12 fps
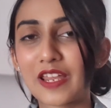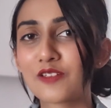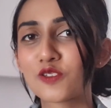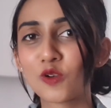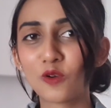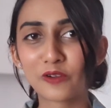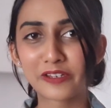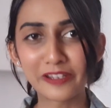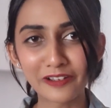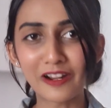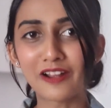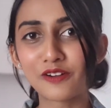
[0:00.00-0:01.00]
So
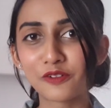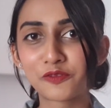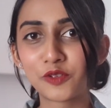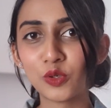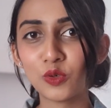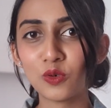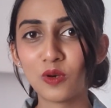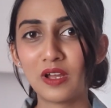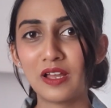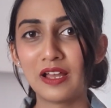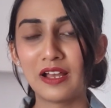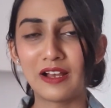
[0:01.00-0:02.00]
here are a
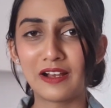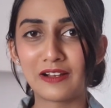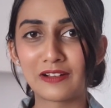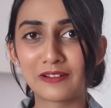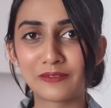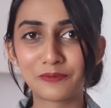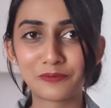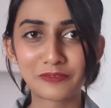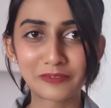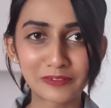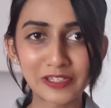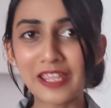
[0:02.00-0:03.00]
few
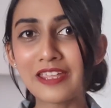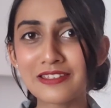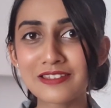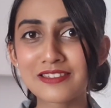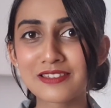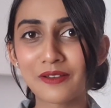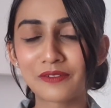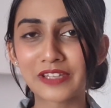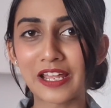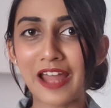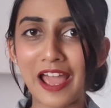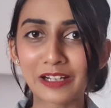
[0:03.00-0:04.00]
things
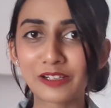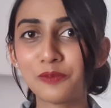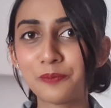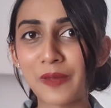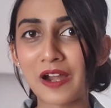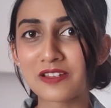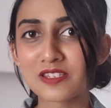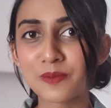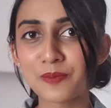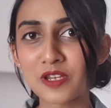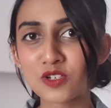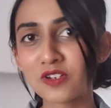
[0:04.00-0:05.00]
that active
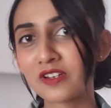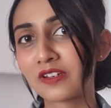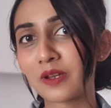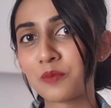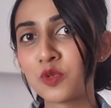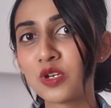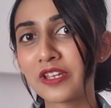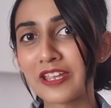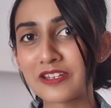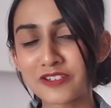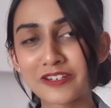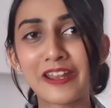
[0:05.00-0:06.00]
participation in
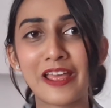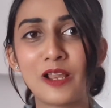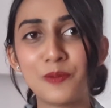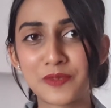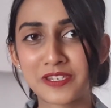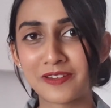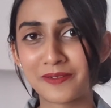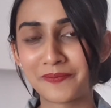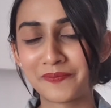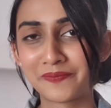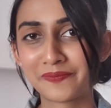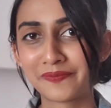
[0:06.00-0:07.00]
communication helps in.
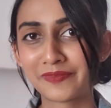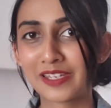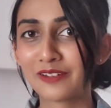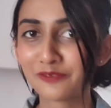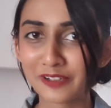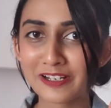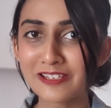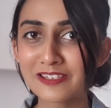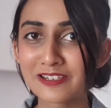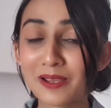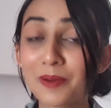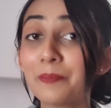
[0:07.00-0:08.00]

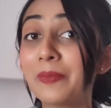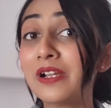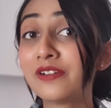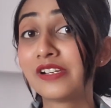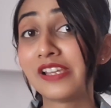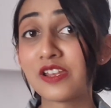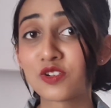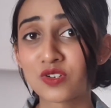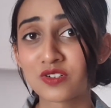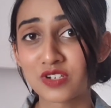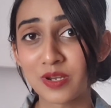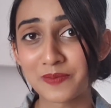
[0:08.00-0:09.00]
First, build
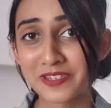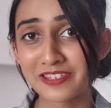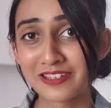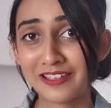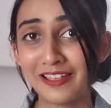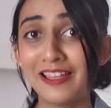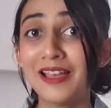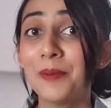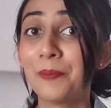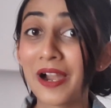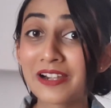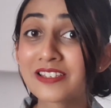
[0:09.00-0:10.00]
relationships.
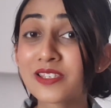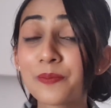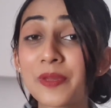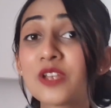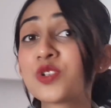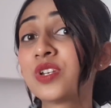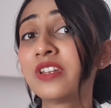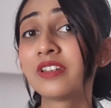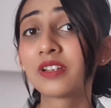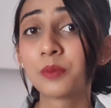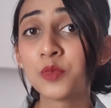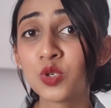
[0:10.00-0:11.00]
Participation
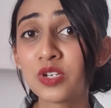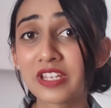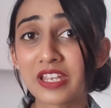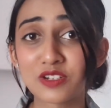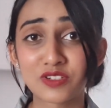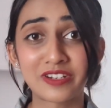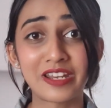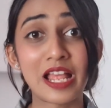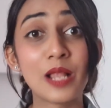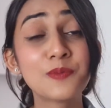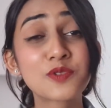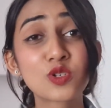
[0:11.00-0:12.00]
in communication
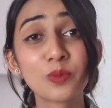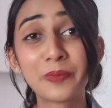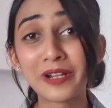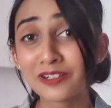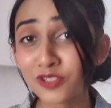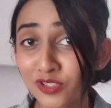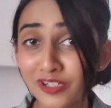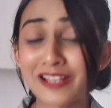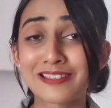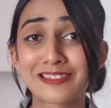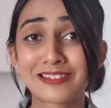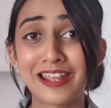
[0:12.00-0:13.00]
helps to build
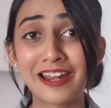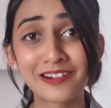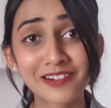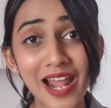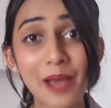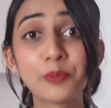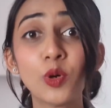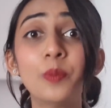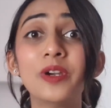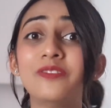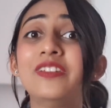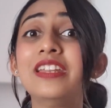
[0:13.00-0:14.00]
trust and
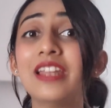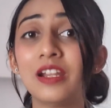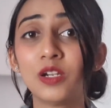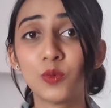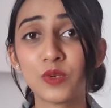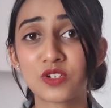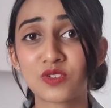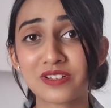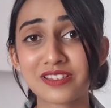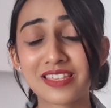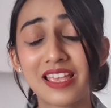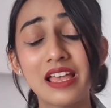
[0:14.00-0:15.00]
rapport between
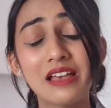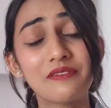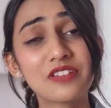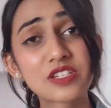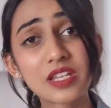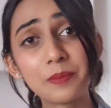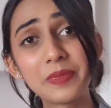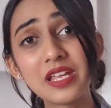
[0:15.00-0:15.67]
individuals, which can